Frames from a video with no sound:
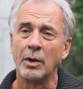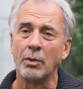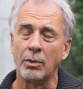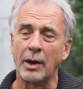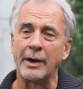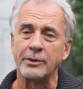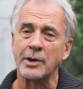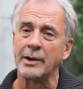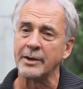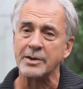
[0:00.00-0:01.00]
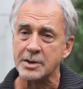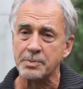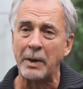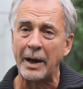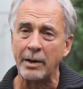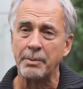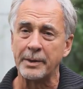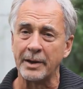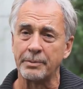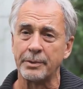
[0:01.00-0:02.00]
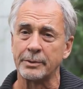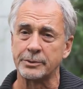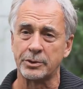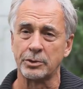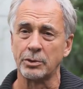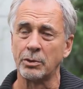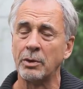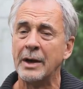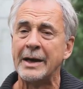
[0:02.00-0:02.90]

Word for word: where I try and inspire people to